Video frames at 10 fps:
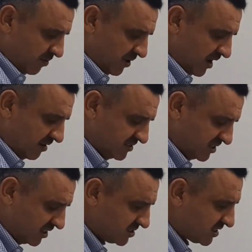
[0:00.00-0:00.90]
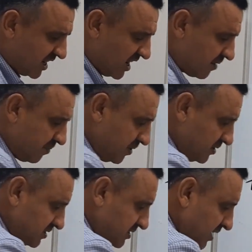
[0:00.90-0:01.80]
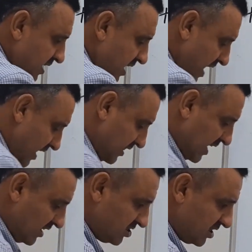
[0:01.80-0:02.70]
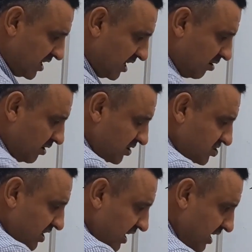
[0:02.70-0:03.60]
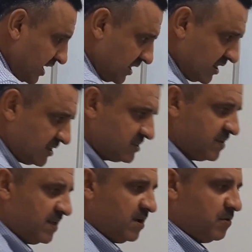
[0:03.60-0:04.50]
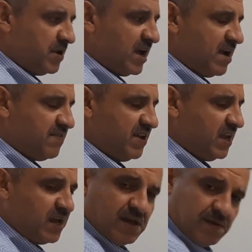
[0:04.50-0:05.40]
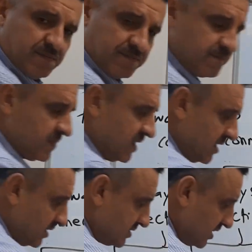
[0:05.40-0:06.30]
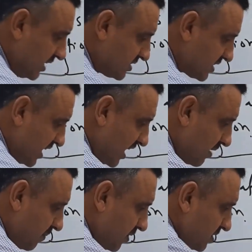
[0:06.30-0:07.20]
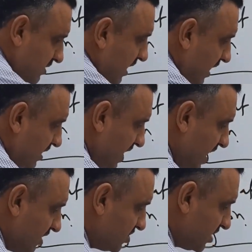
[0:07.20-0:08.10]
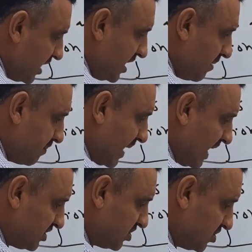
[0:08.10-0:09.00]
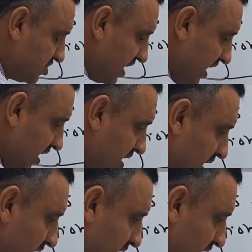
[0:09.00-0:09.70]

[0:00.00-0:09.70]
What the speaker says: we have 6 carbons attached in a long chain like this. We have here 6 carbons attached in a branched chain.